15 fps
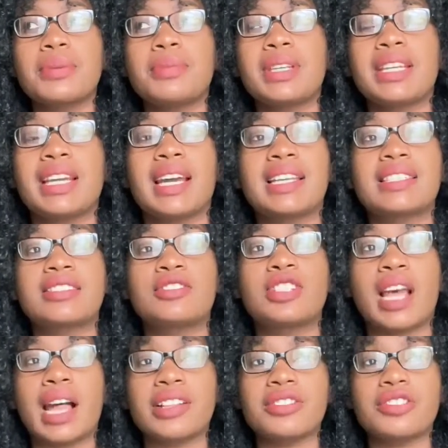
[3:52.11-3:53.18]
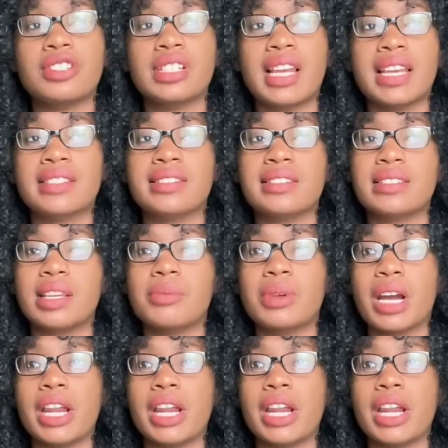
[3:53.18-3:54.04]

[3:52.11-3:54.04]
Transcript: it being as challenging as the summer.